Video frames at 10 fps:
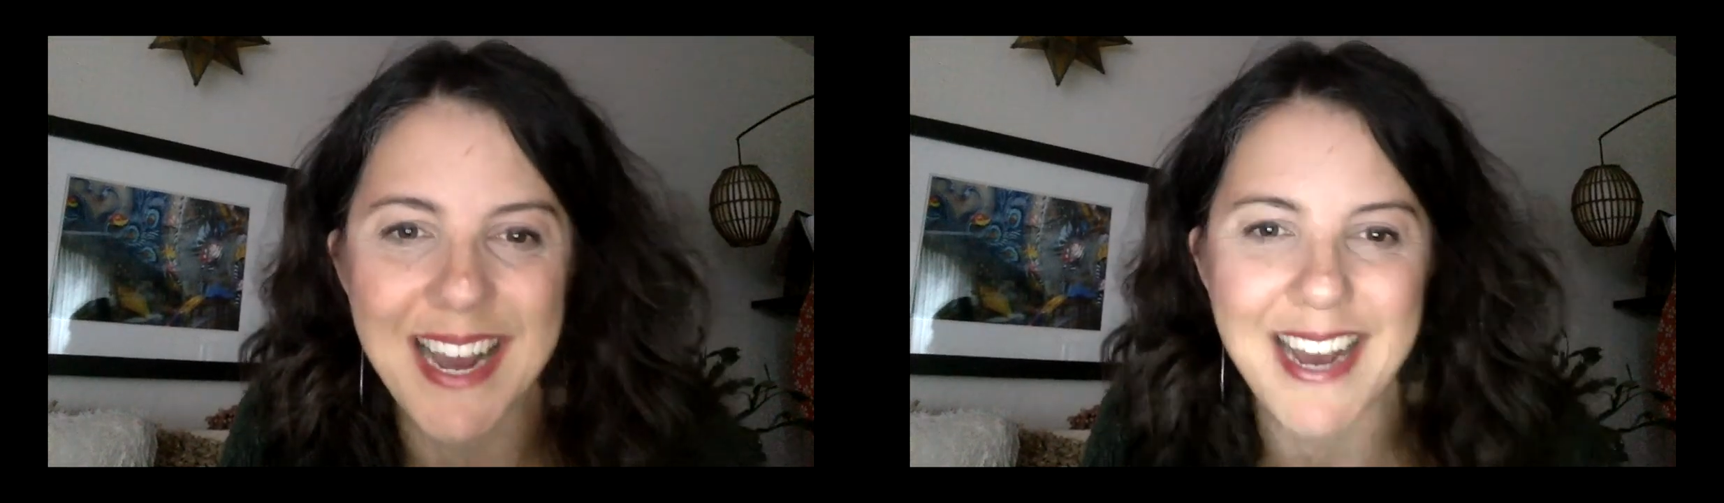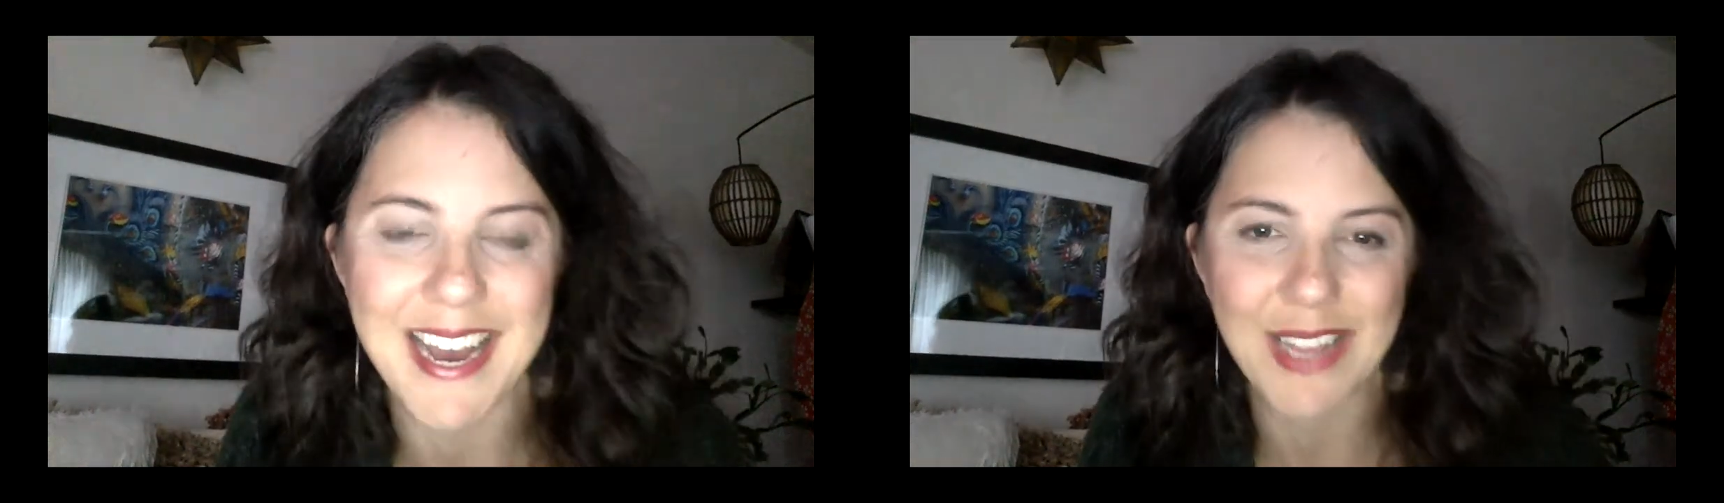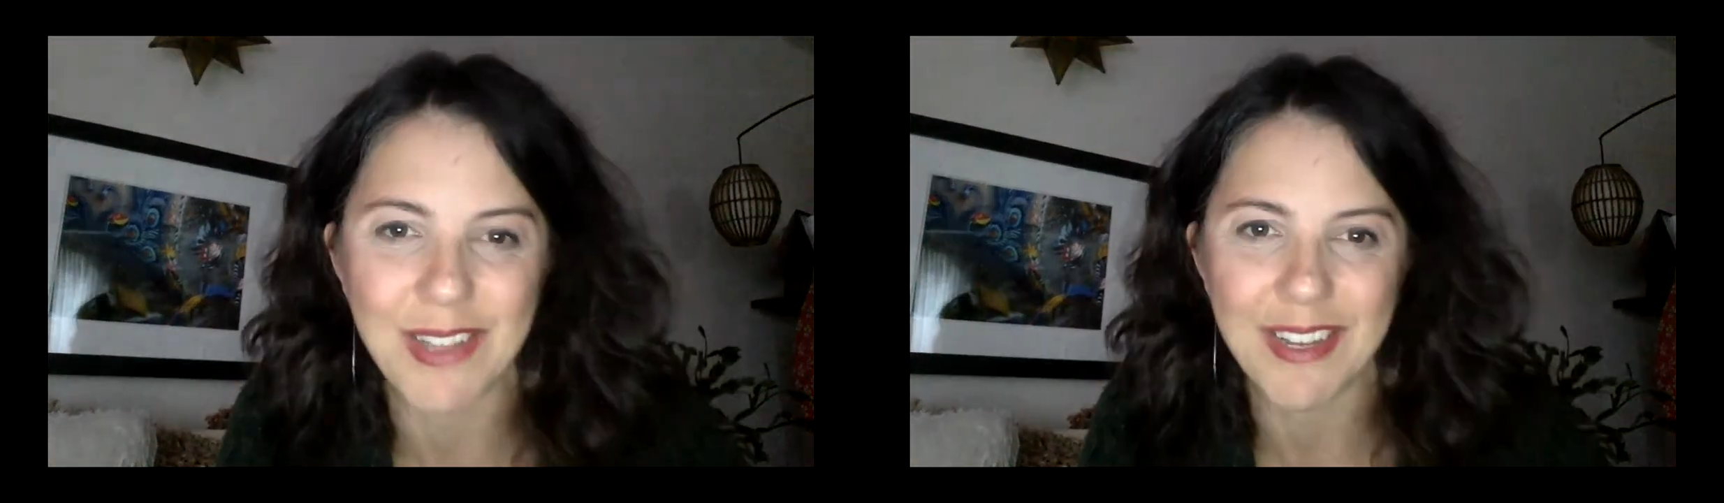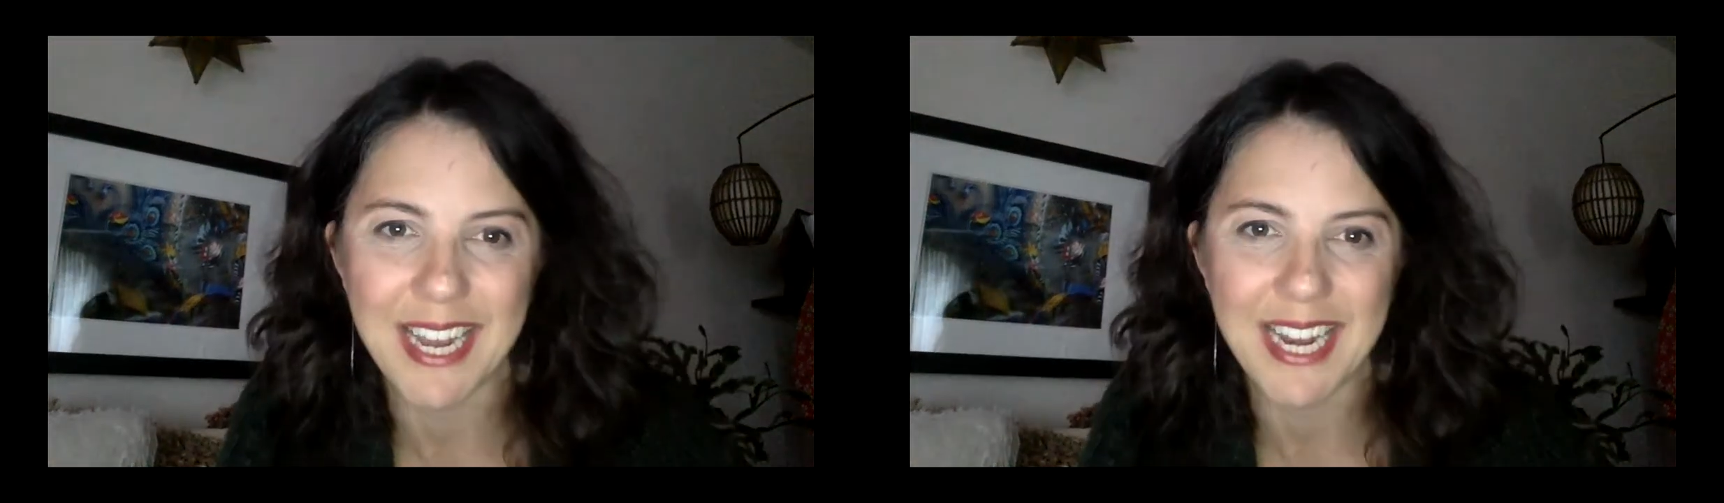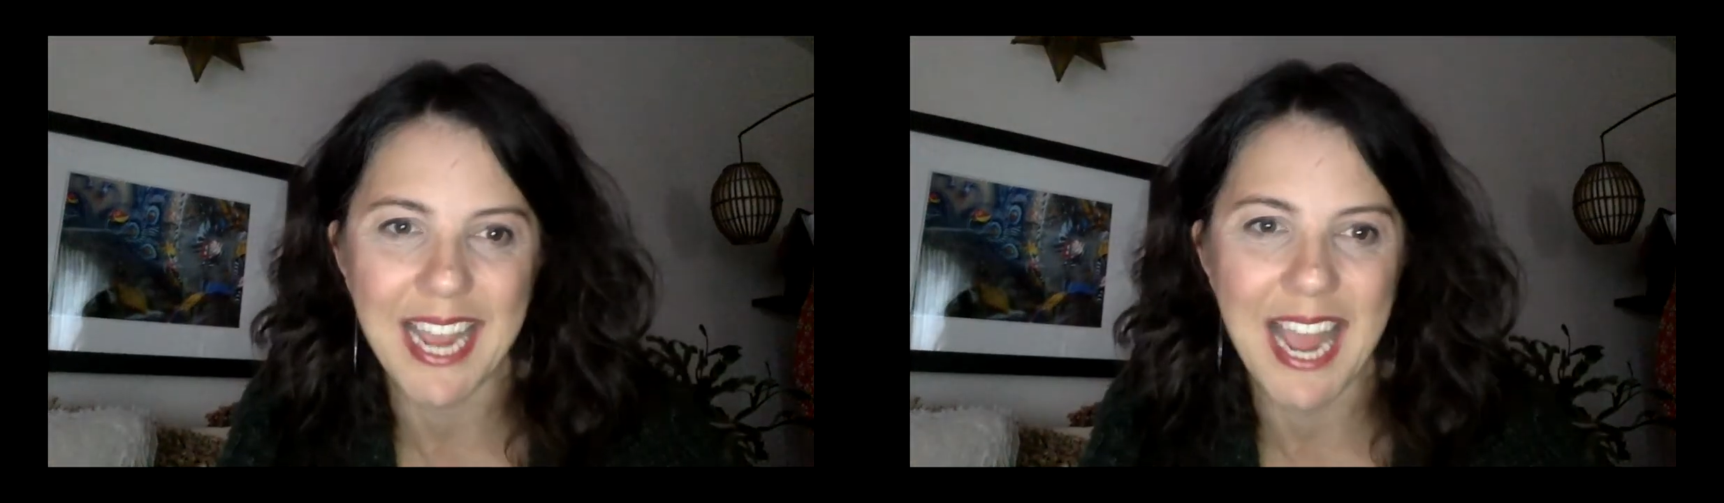and look
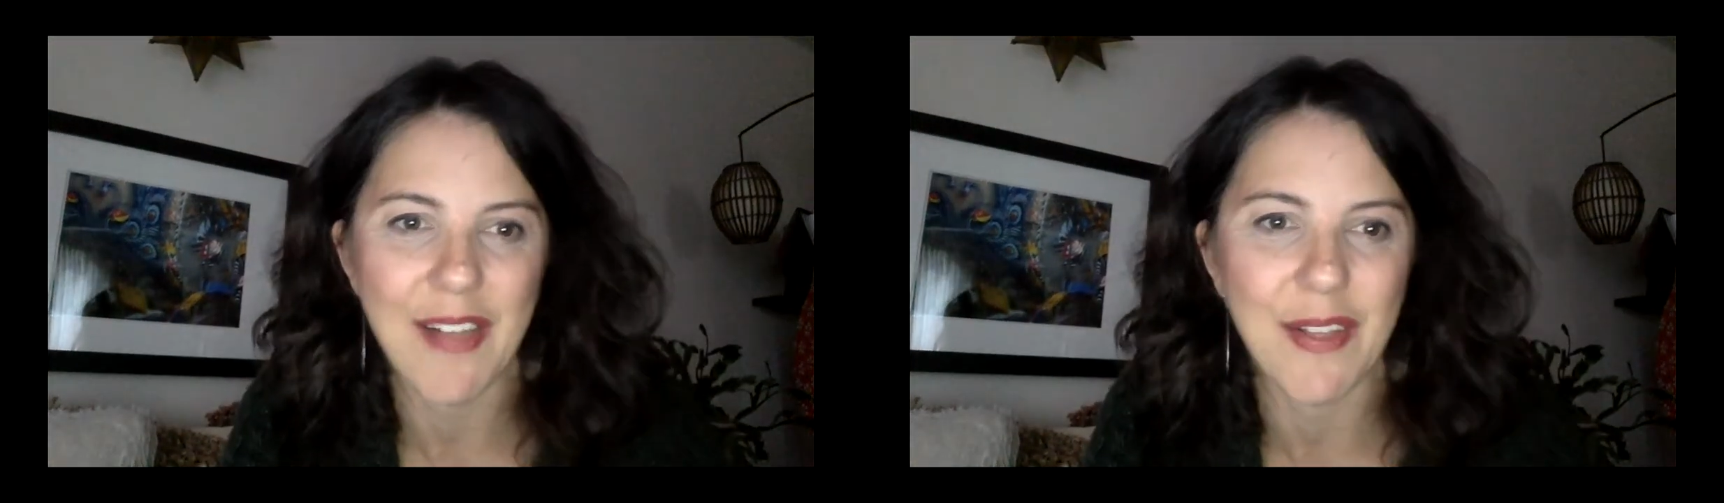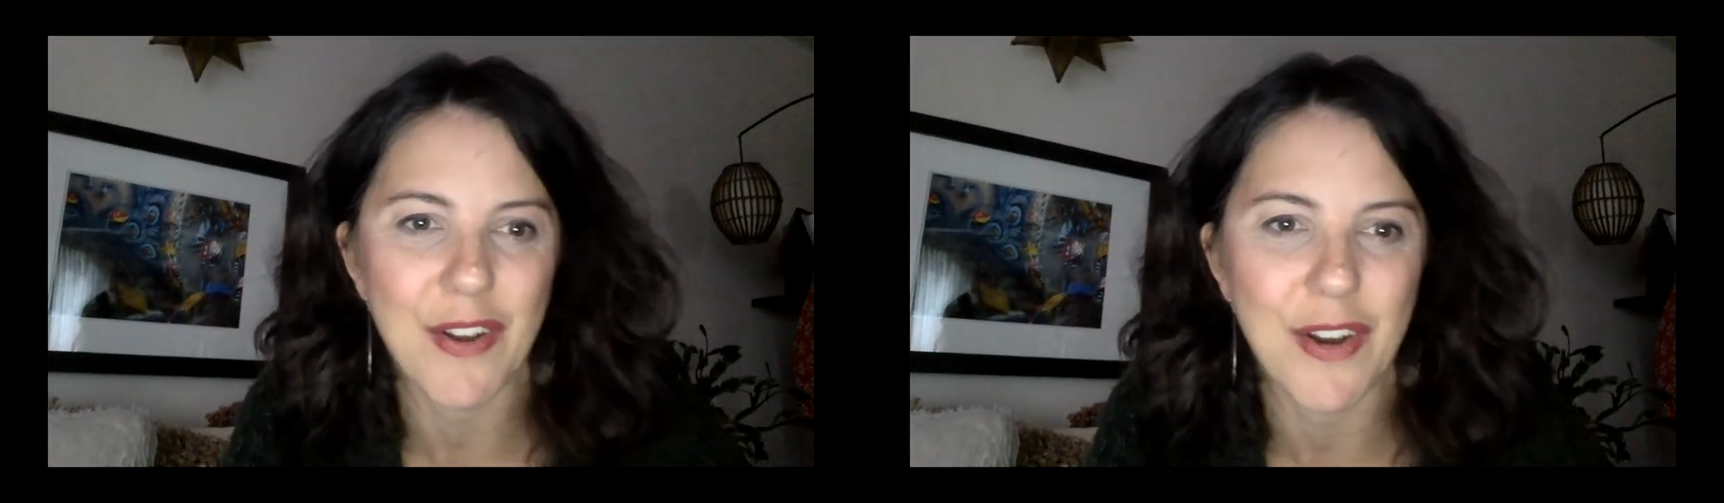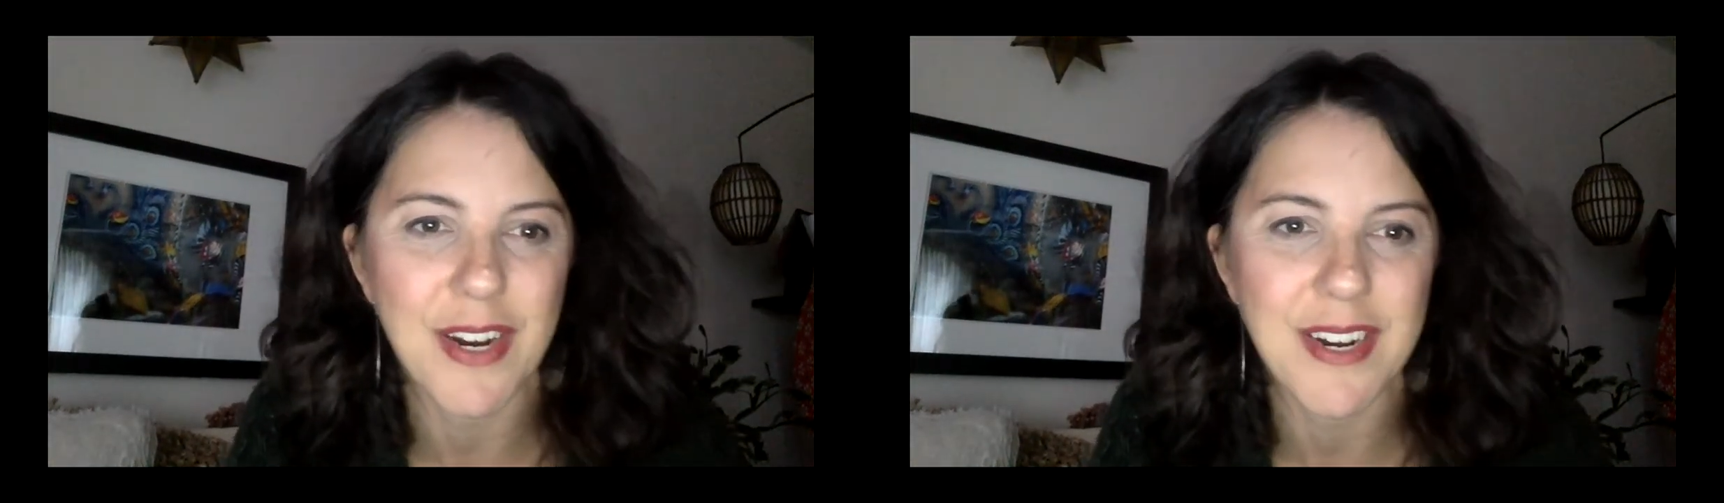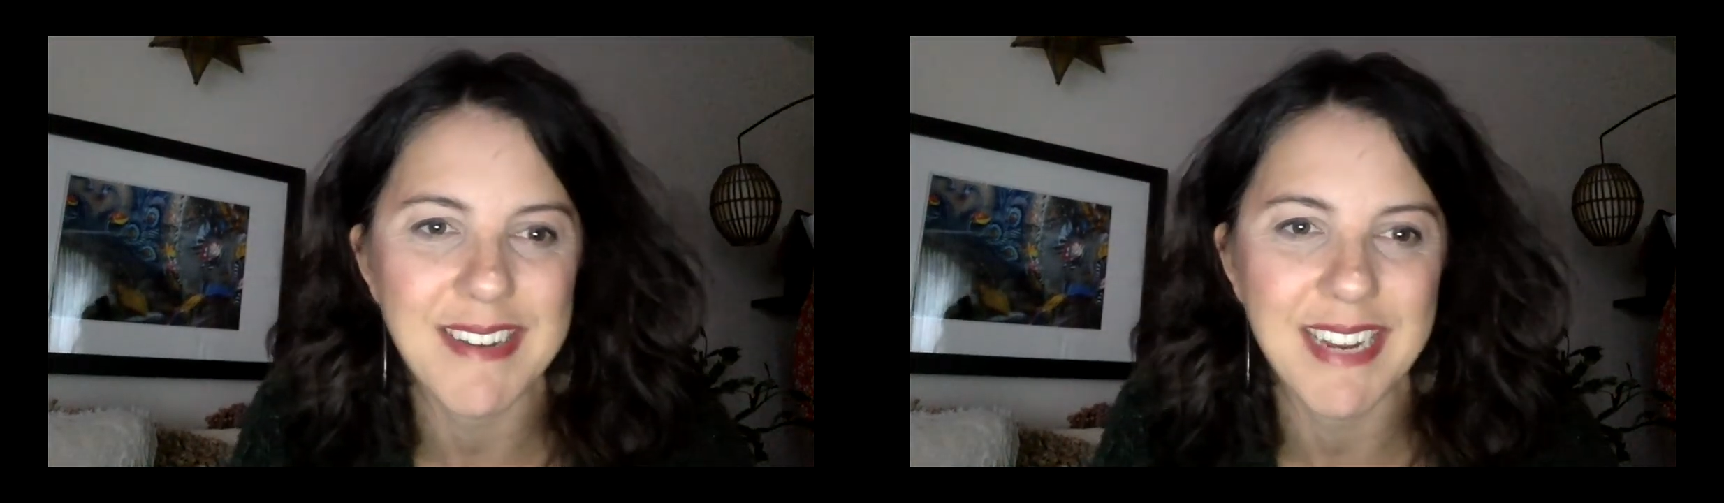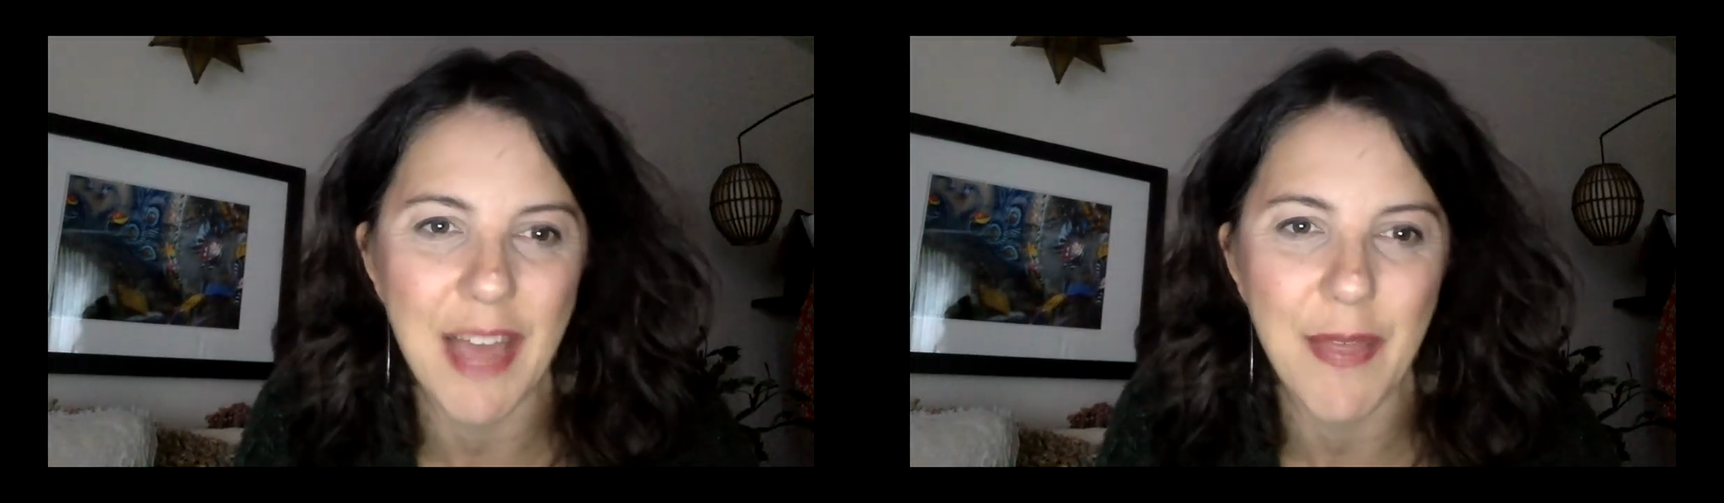at a calendar
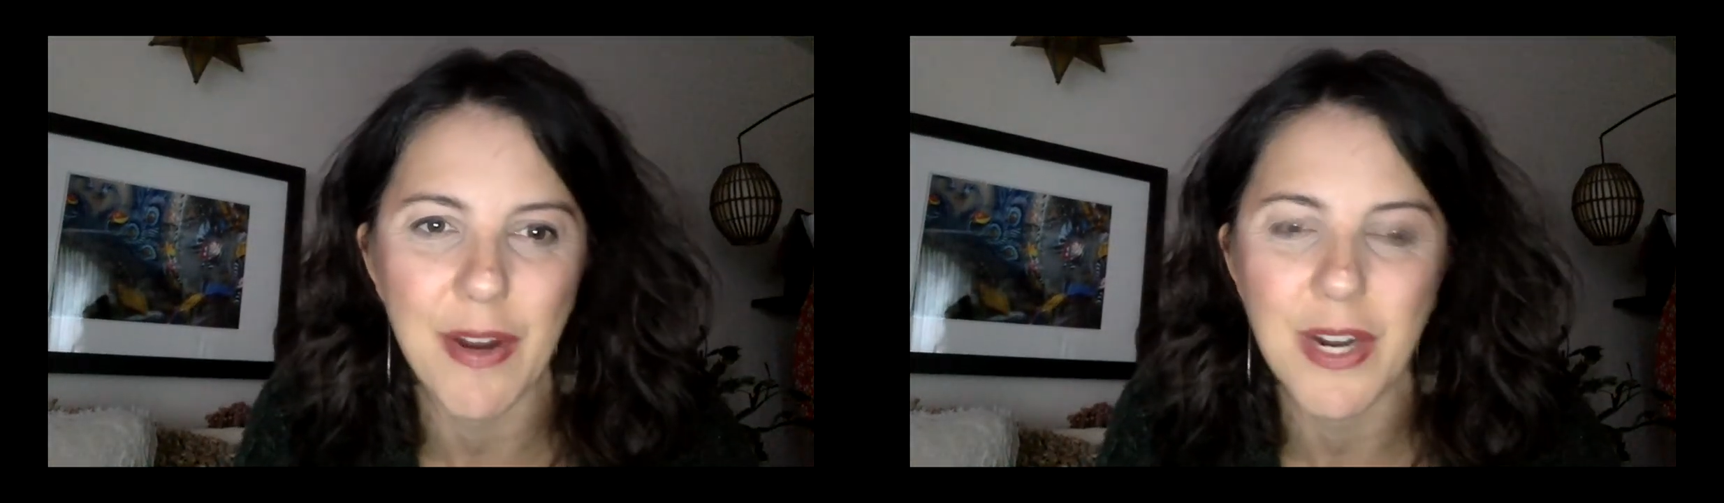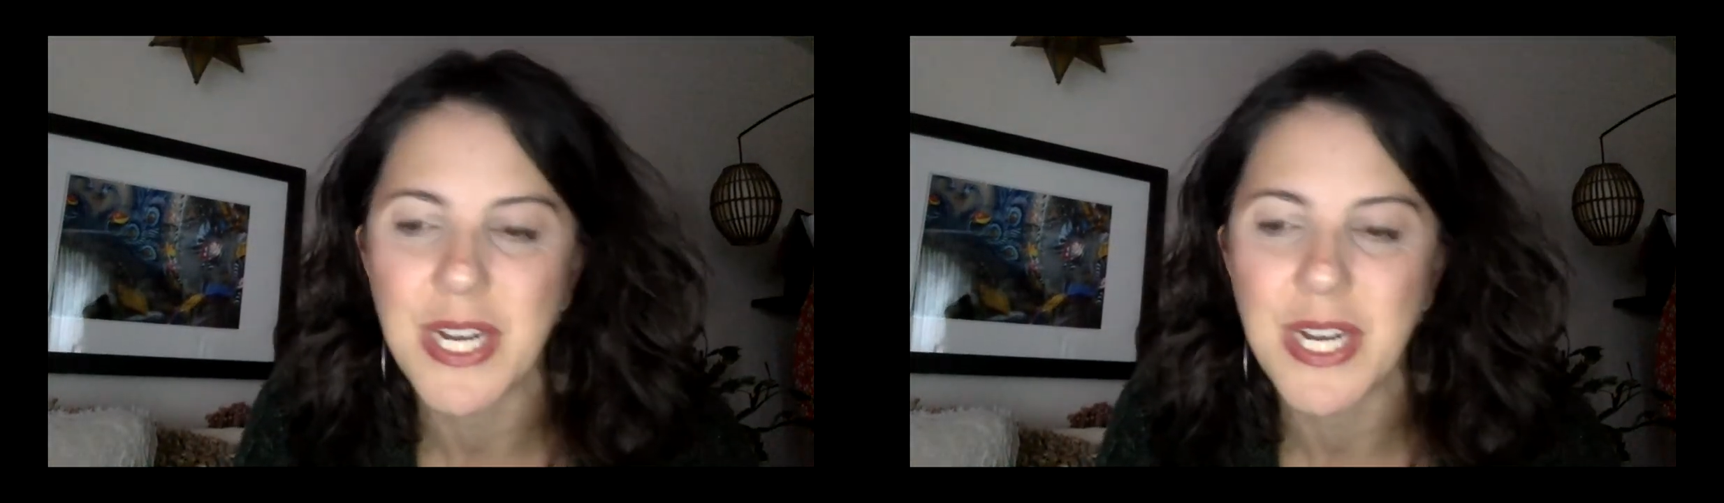together